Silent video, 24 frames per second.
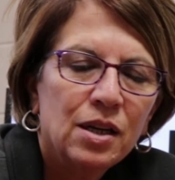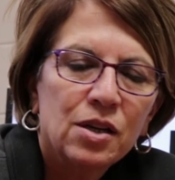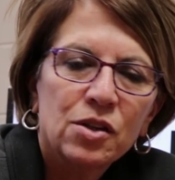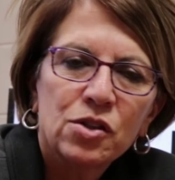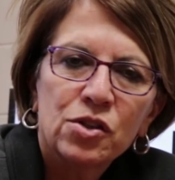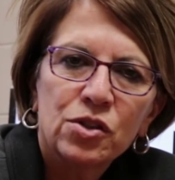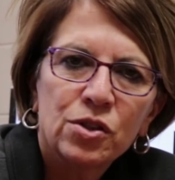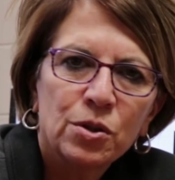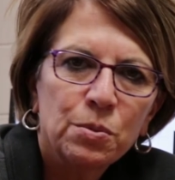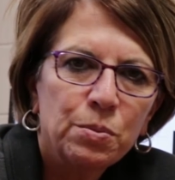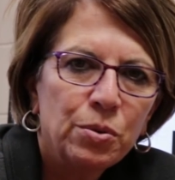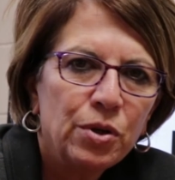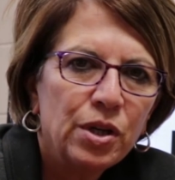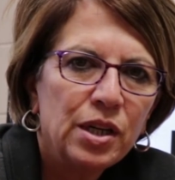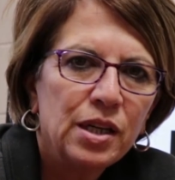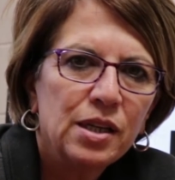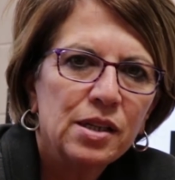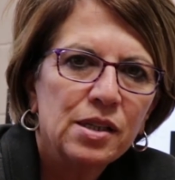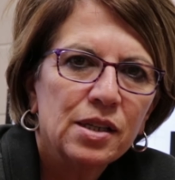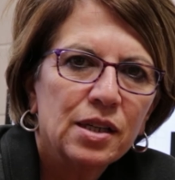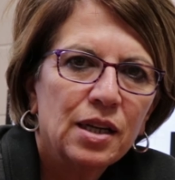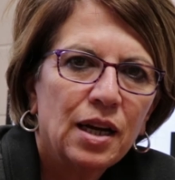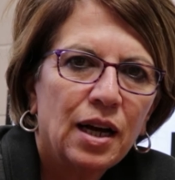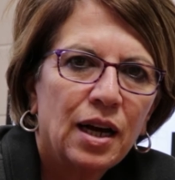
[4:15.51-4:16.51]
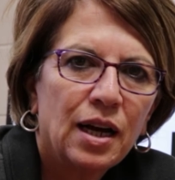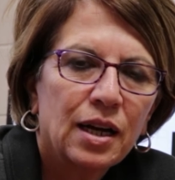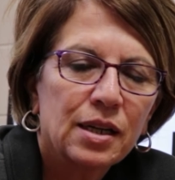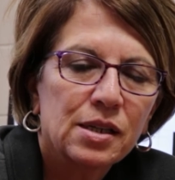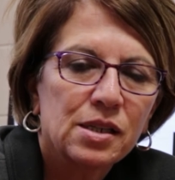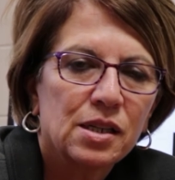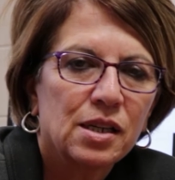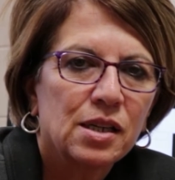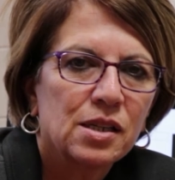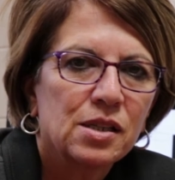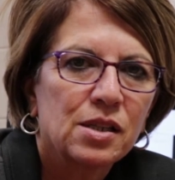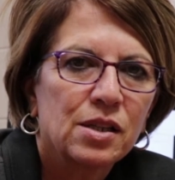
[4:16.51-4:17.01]
Super easy to
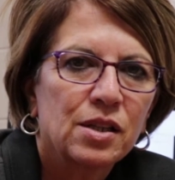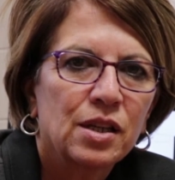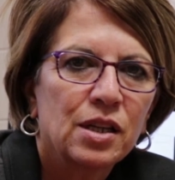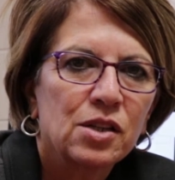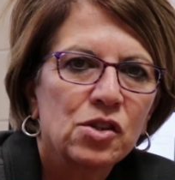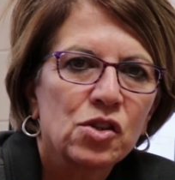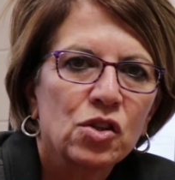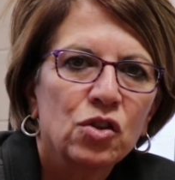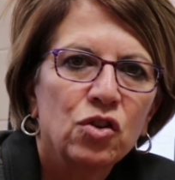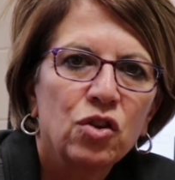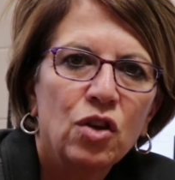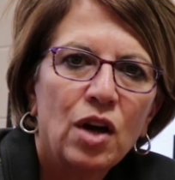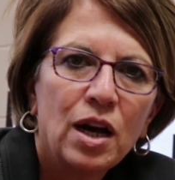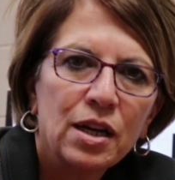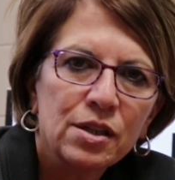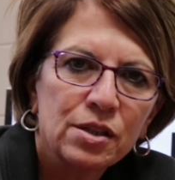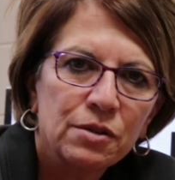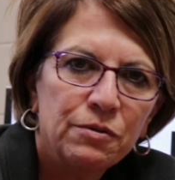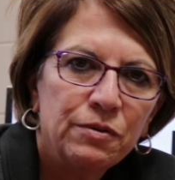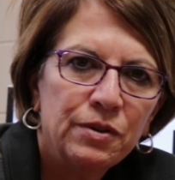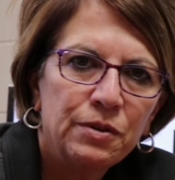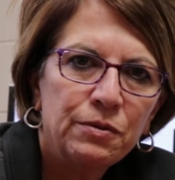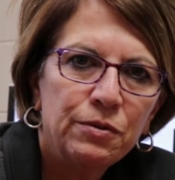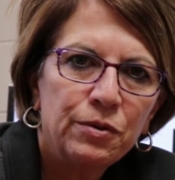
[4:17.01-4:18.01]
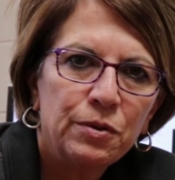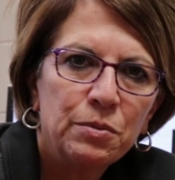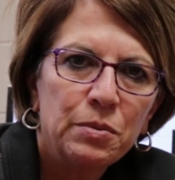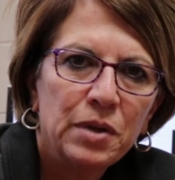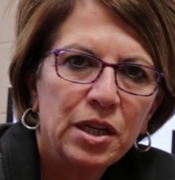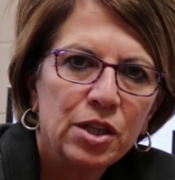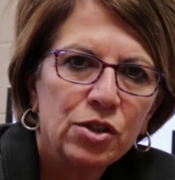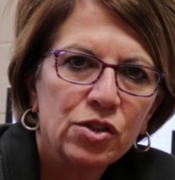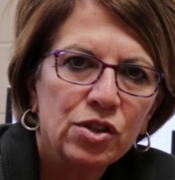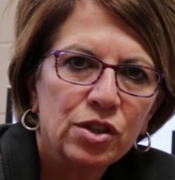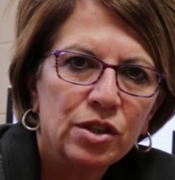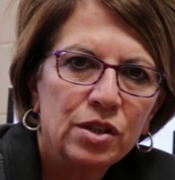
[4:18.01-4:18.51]
access. There's lots of
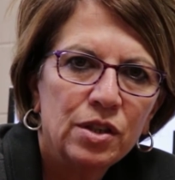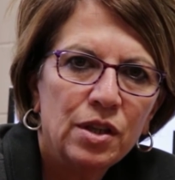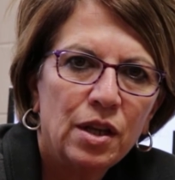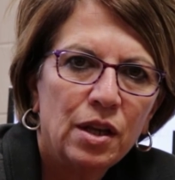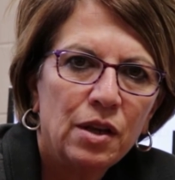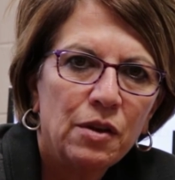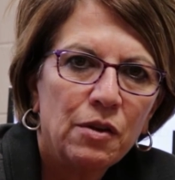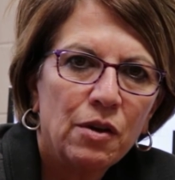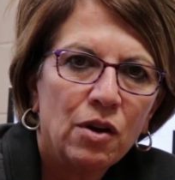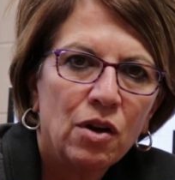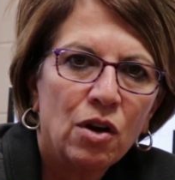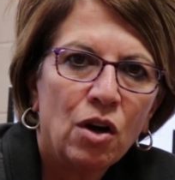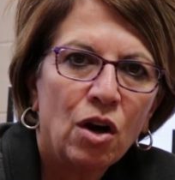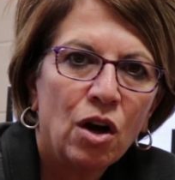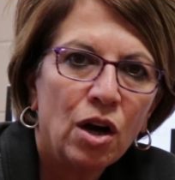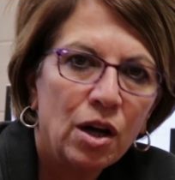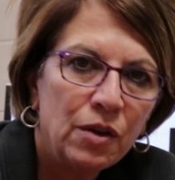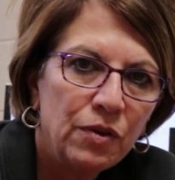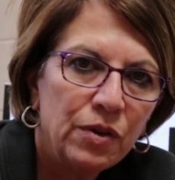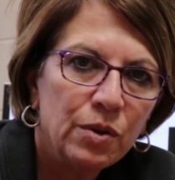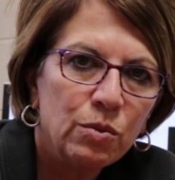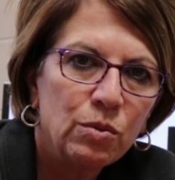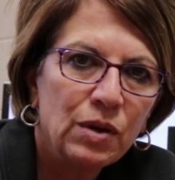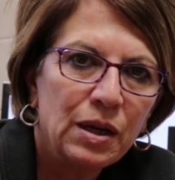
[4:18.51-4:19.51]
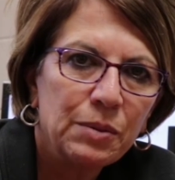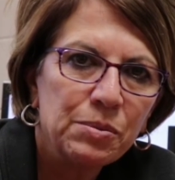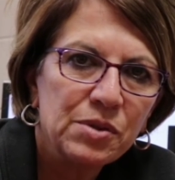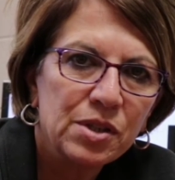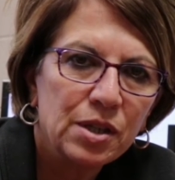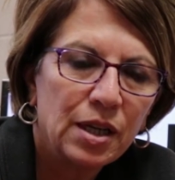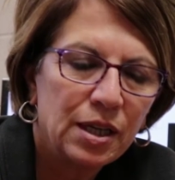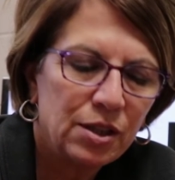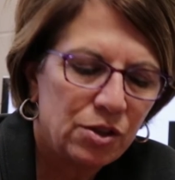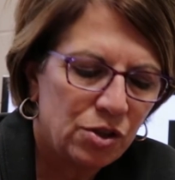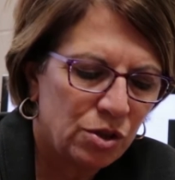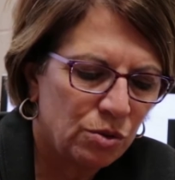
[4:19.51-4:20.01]
information on the
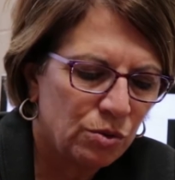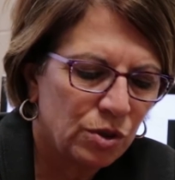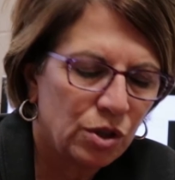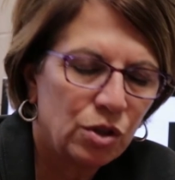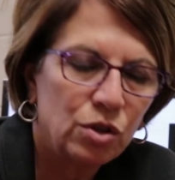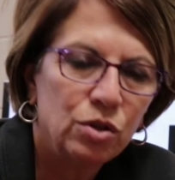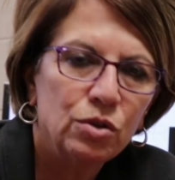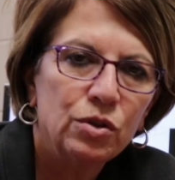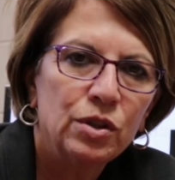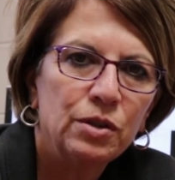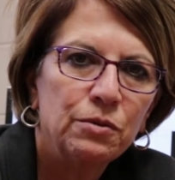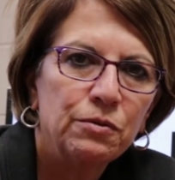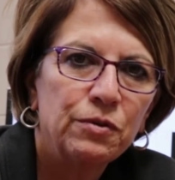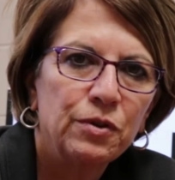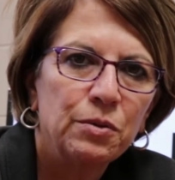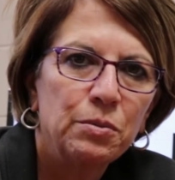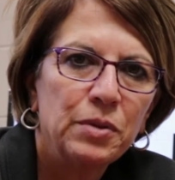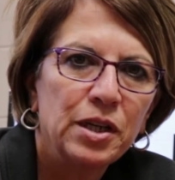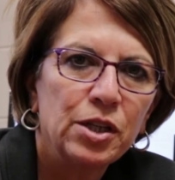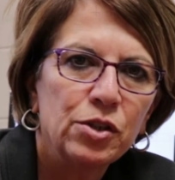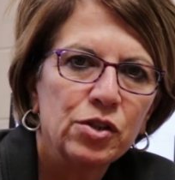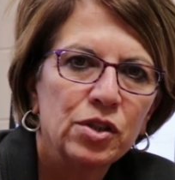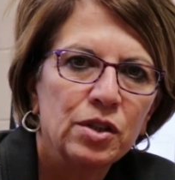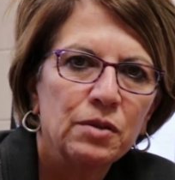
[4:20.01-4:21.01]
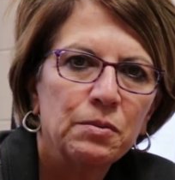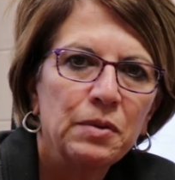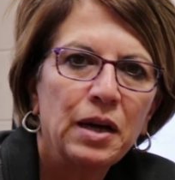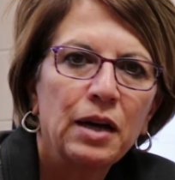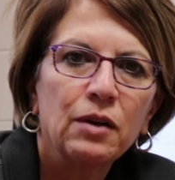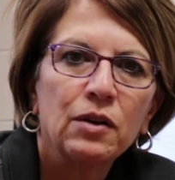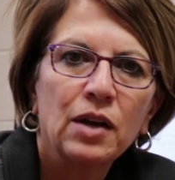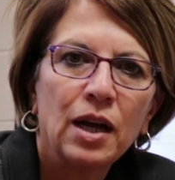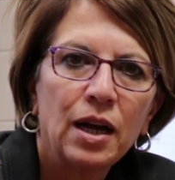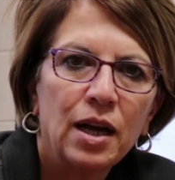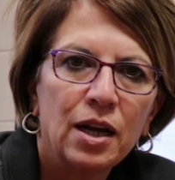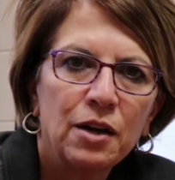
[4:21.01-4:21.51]
website to include information
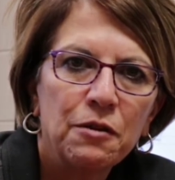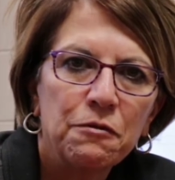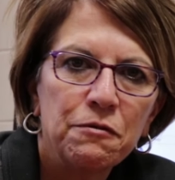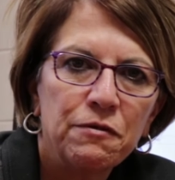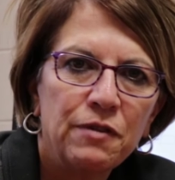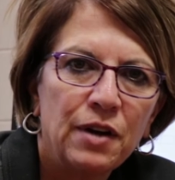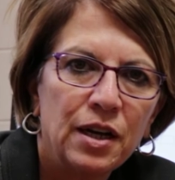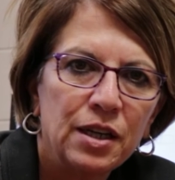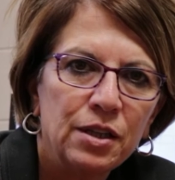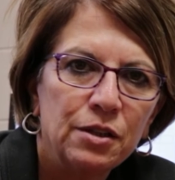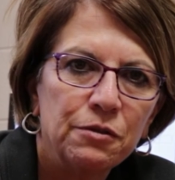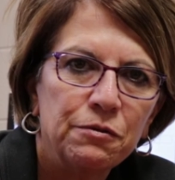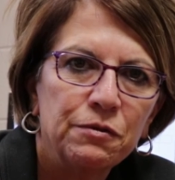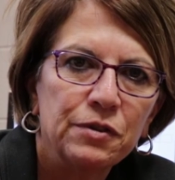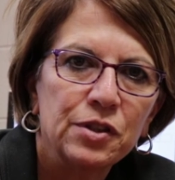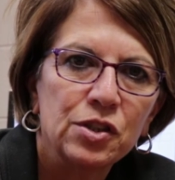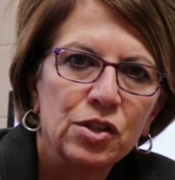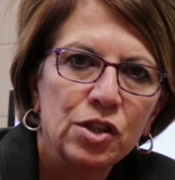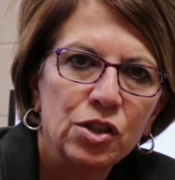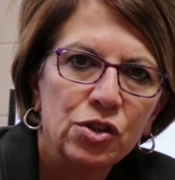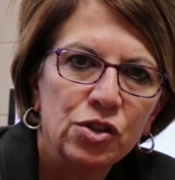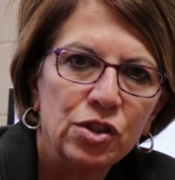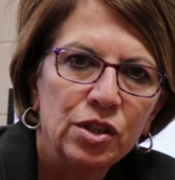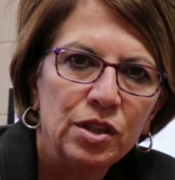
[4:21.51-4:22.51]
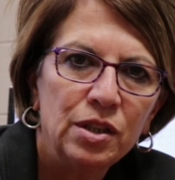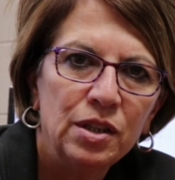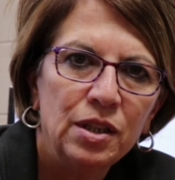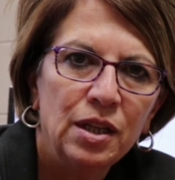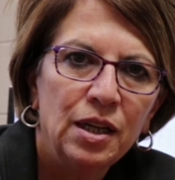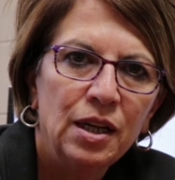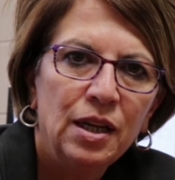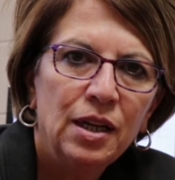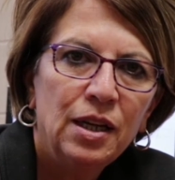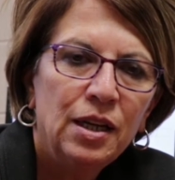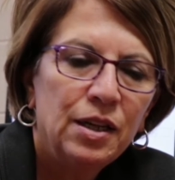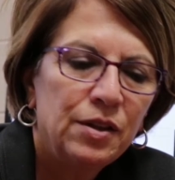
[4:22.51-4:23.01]
about how to find a physician.